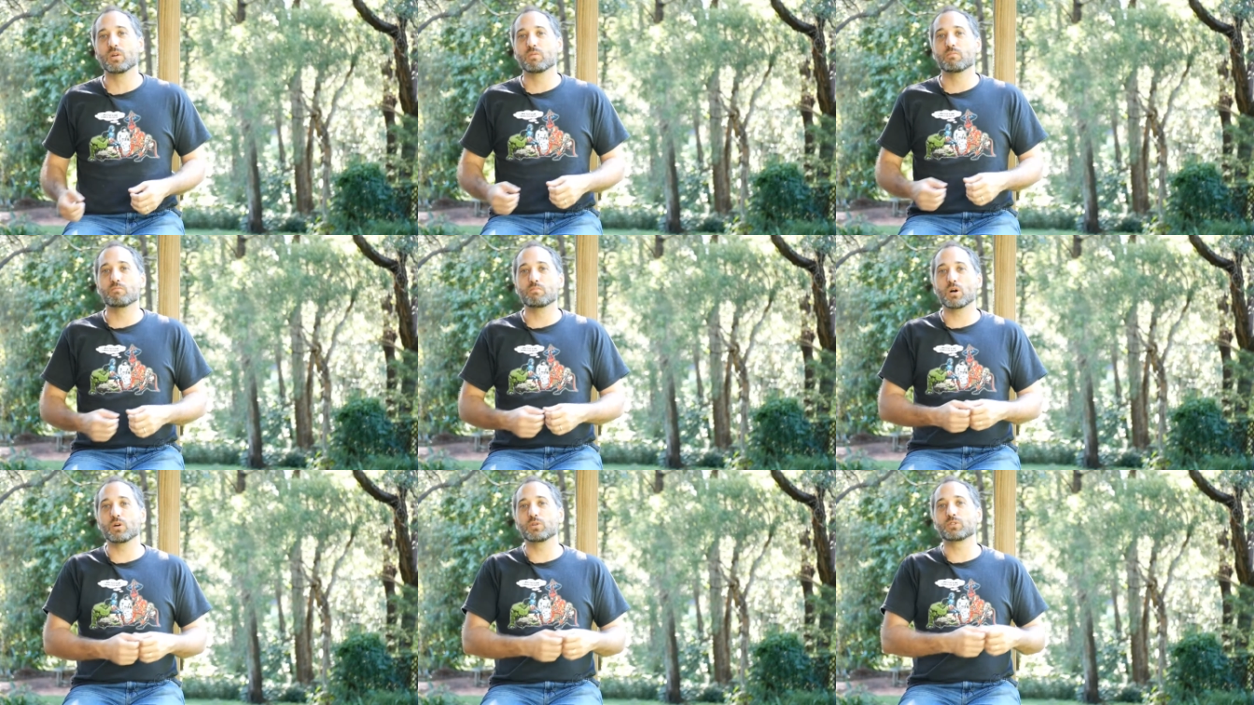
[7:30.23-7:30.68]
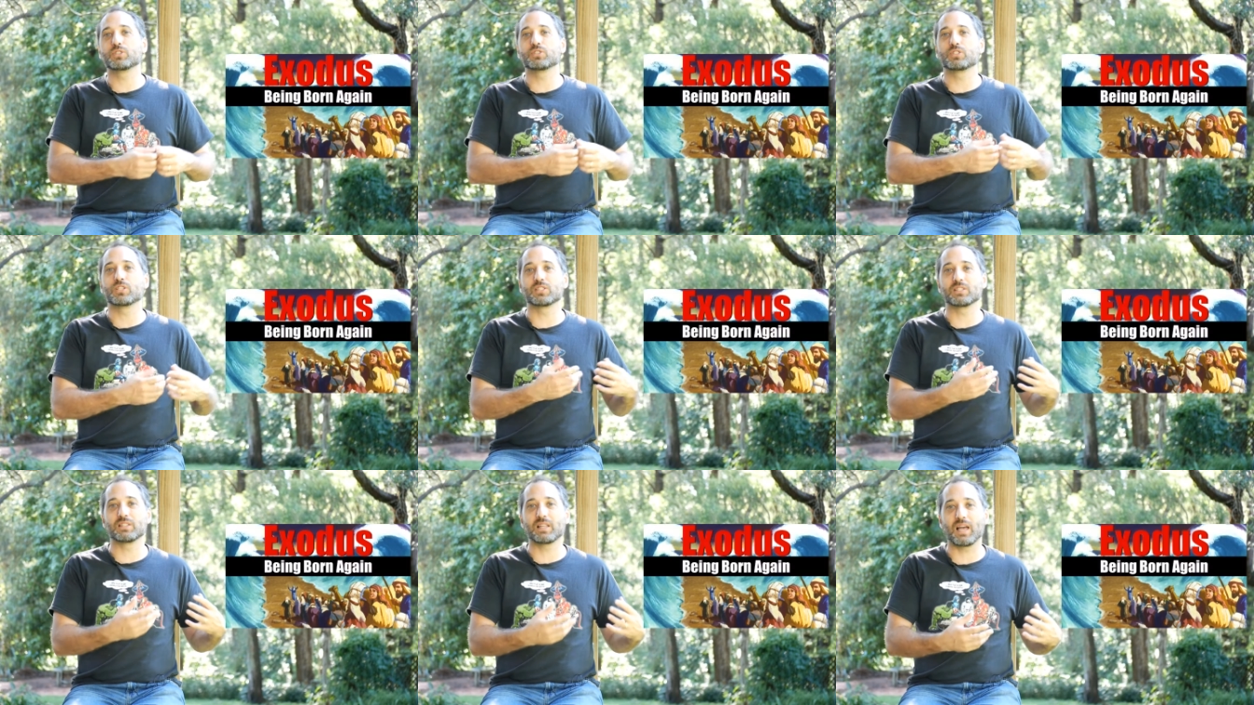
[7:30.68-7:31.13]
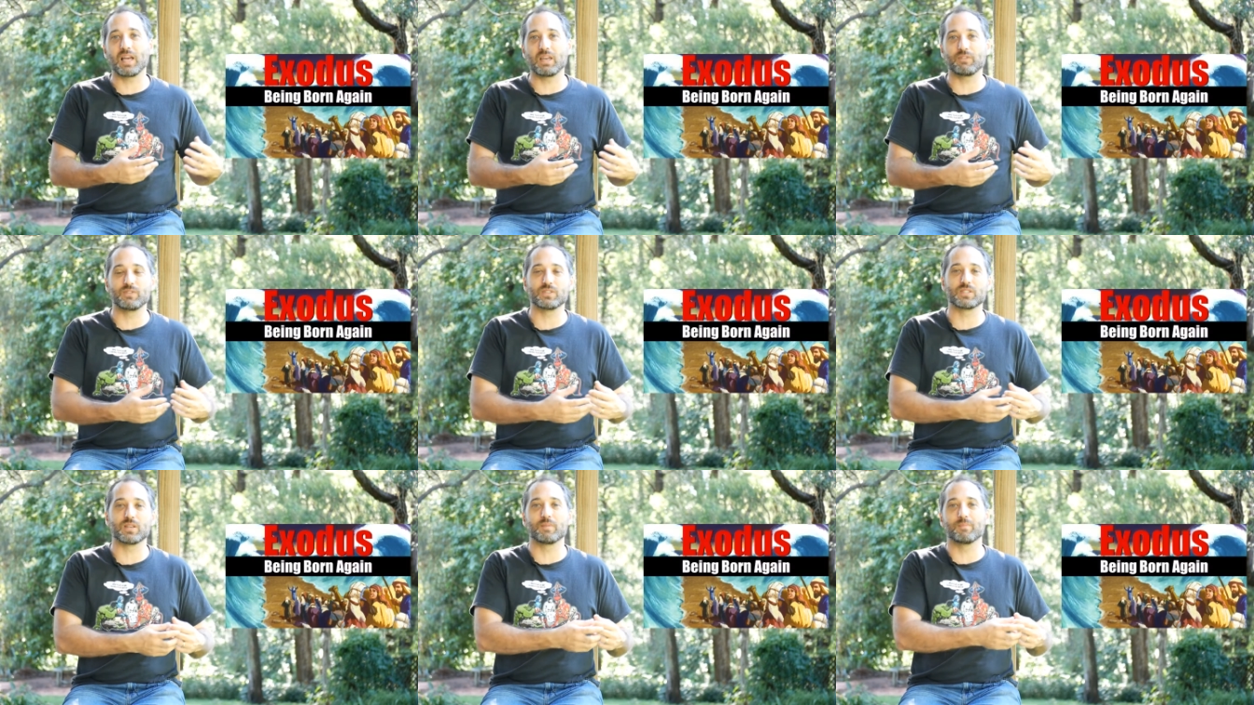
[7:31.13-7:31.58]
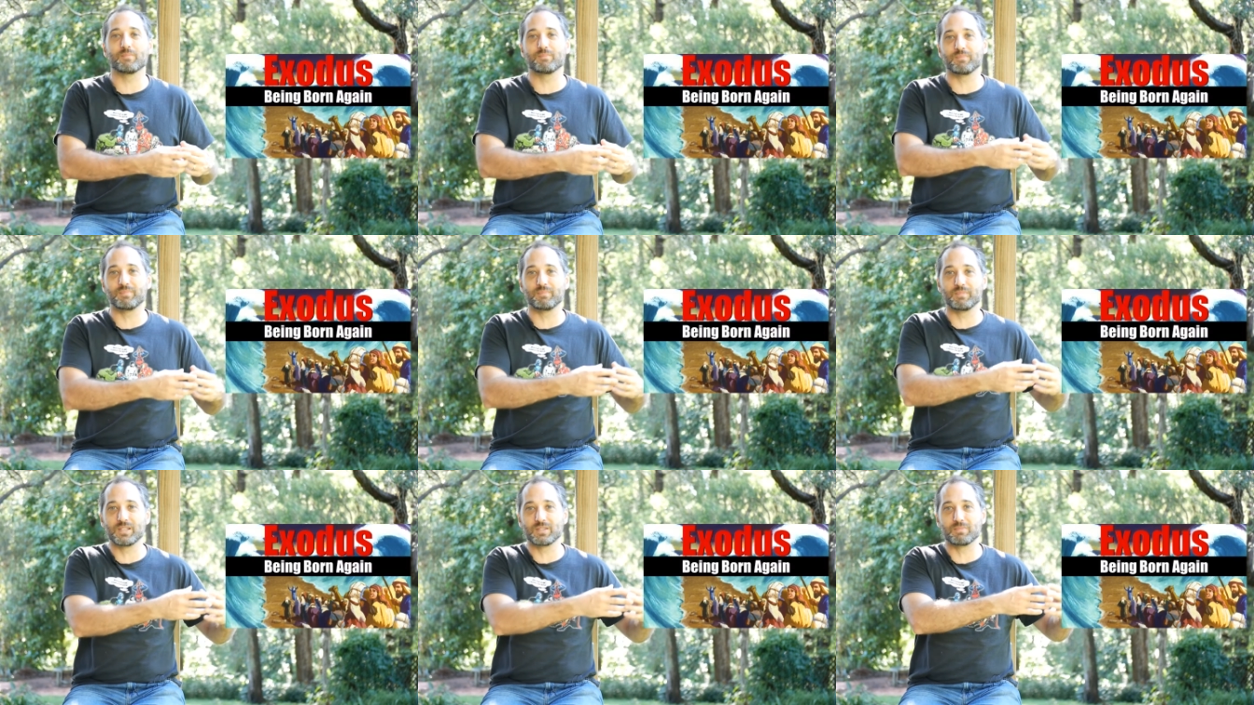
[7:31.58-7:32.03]
Moses' life
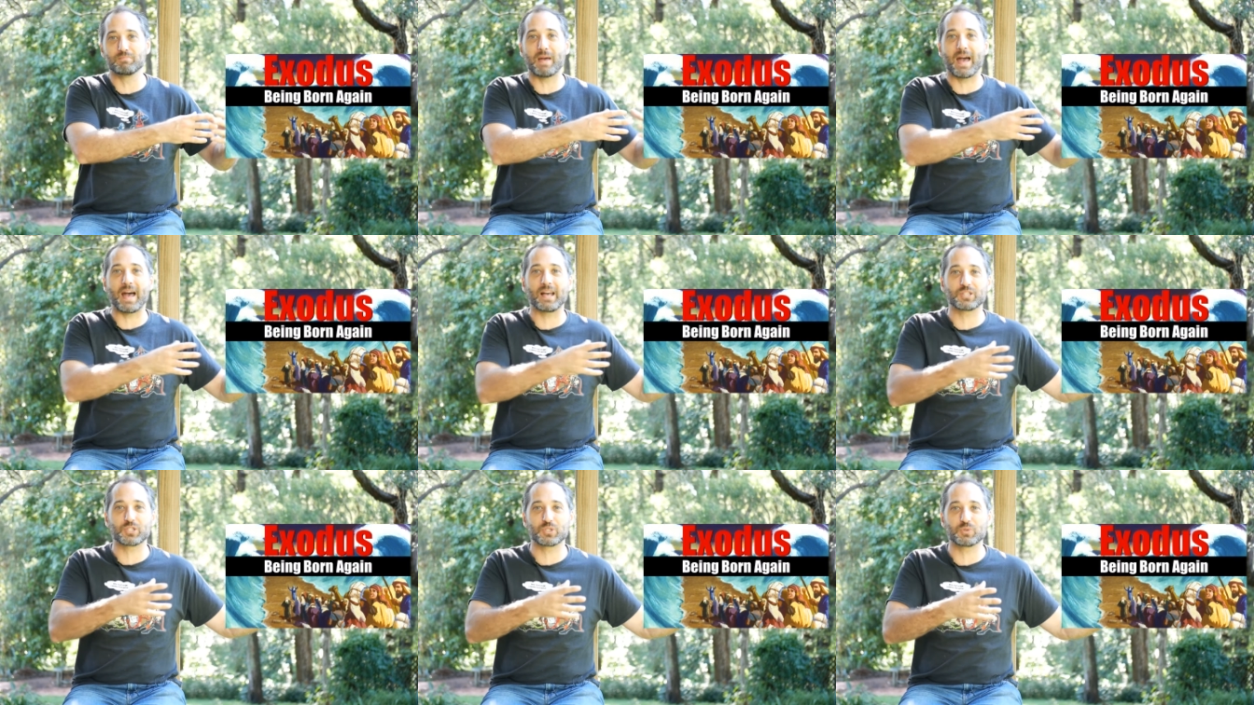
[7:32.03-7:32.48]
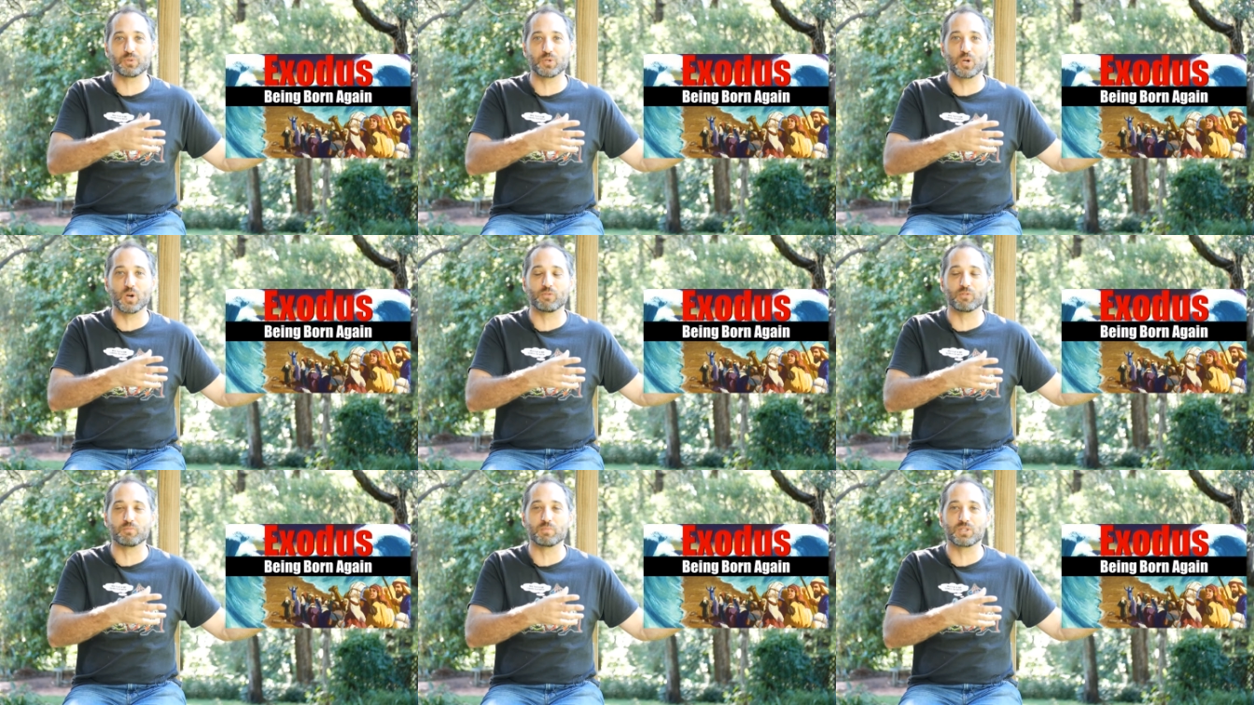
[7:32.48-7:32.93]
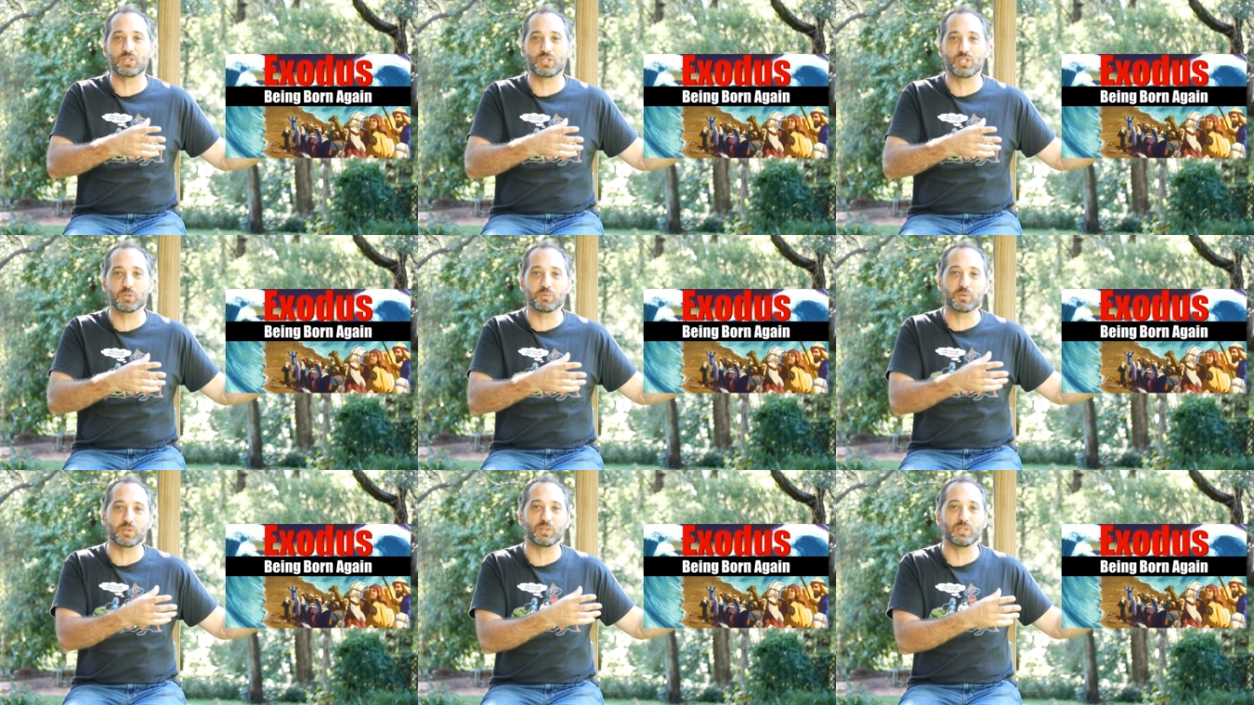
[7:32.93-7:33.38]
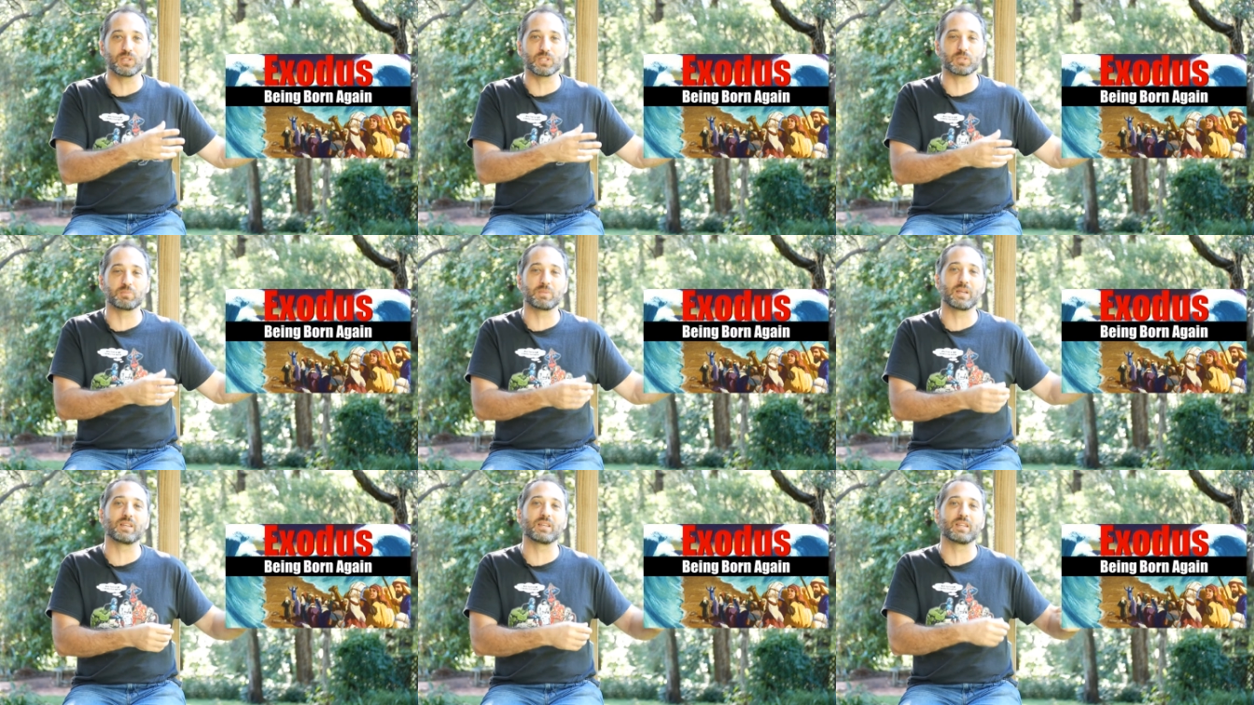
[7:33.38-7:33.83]
is mastery over
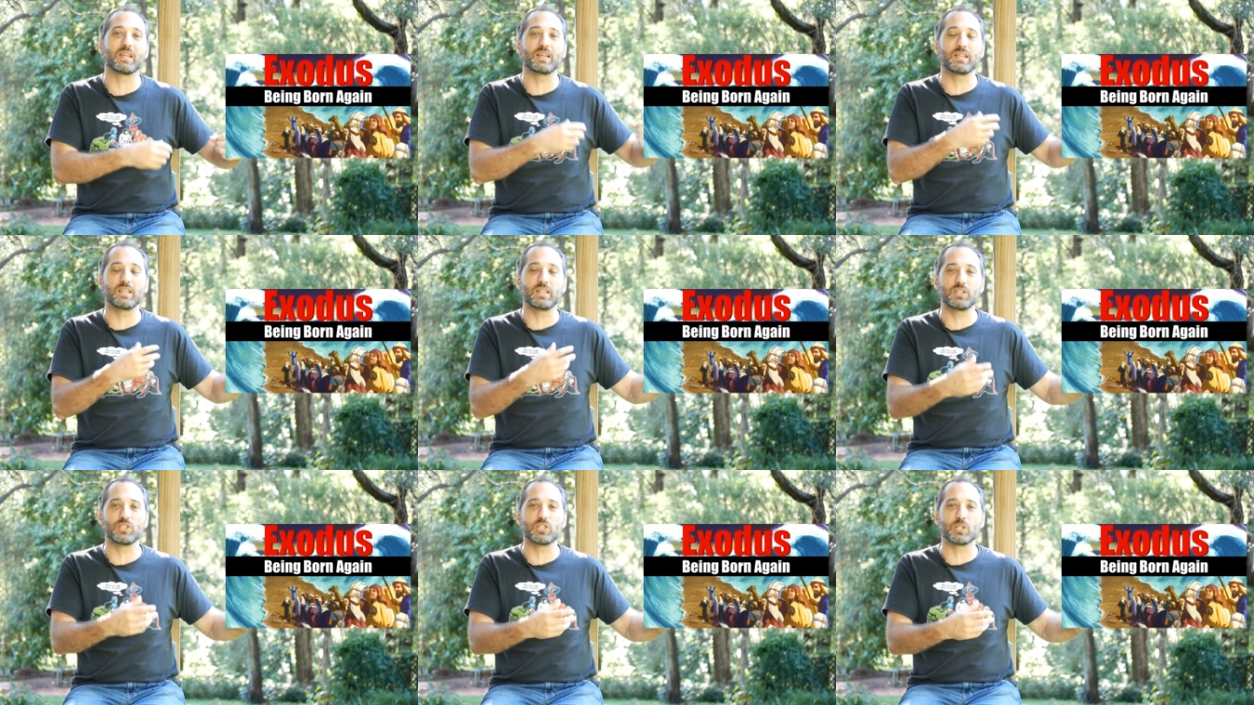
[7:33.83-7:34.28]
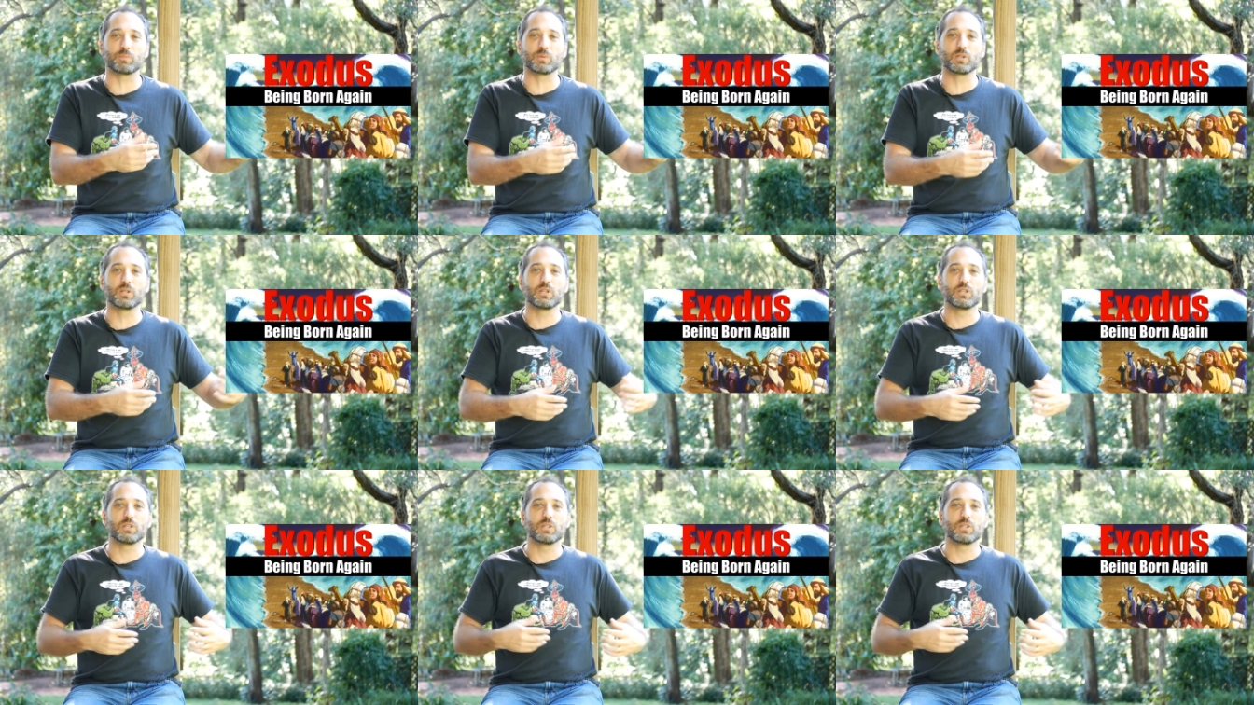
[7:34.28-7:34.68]
materialism and Egypt.